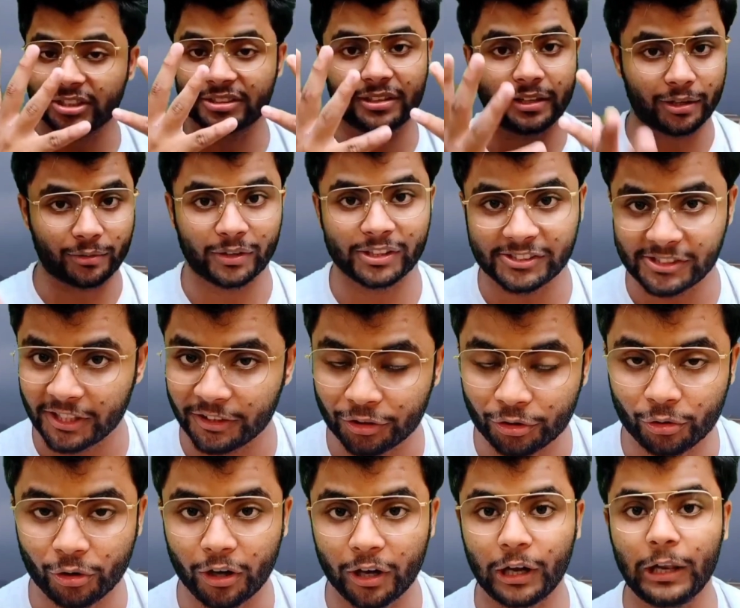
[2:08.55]
I'm just
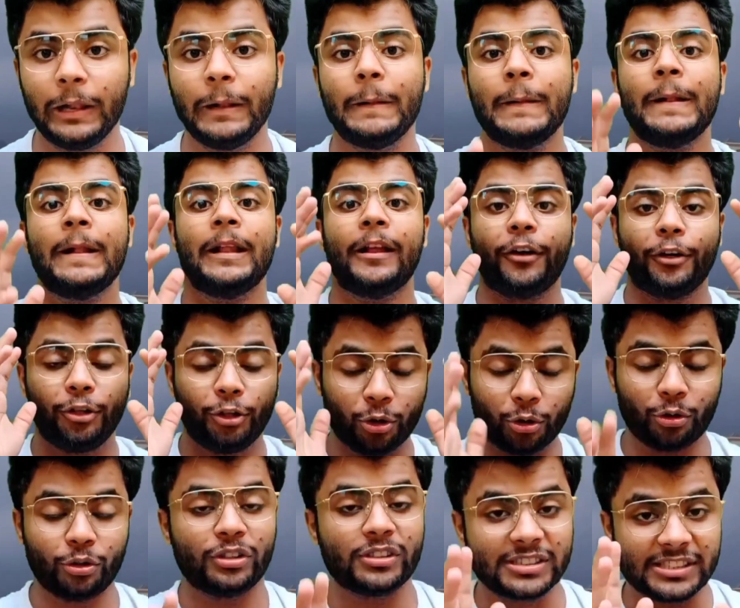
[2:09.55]
requesting you all,
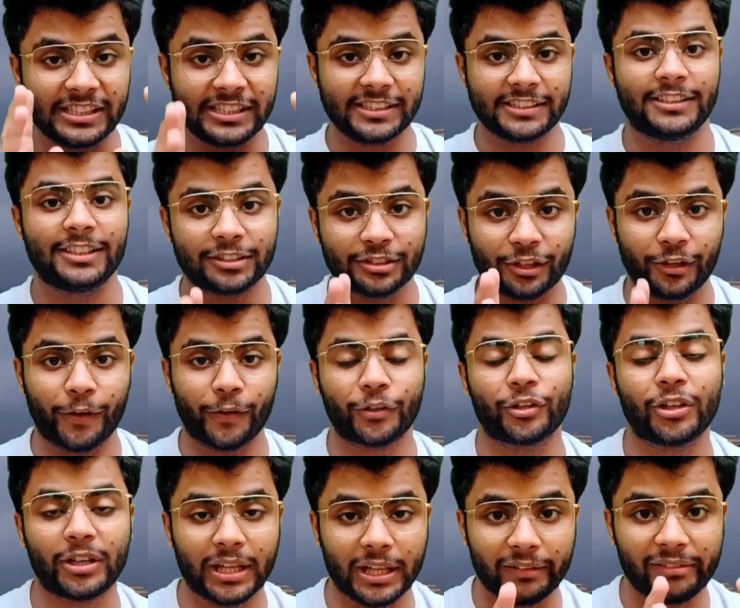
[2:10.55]
don't see
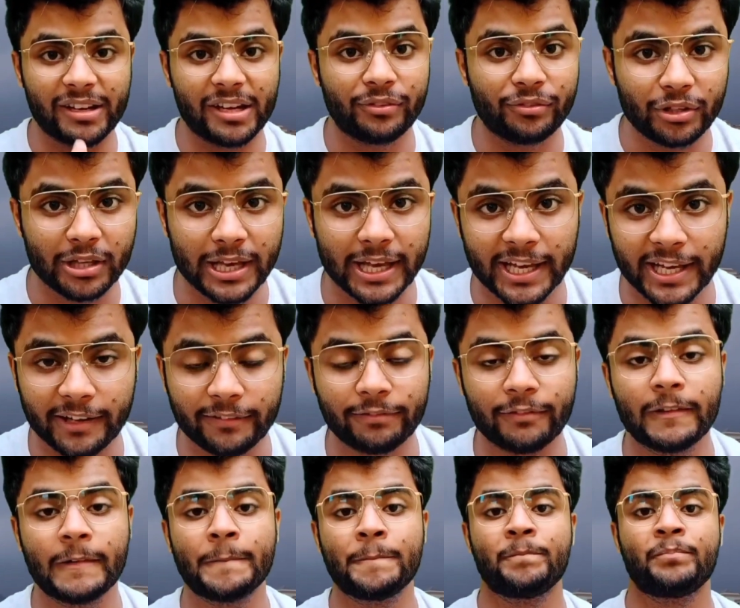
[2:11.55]
the solution even if
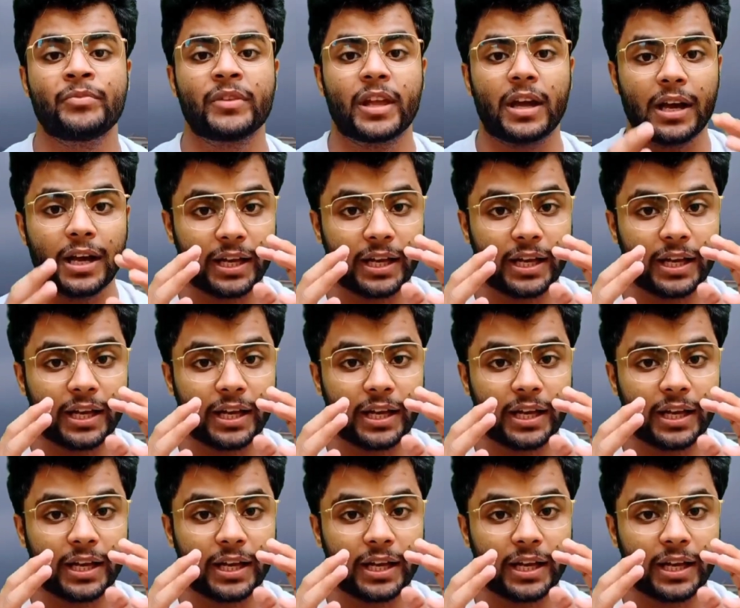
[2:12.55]
you have.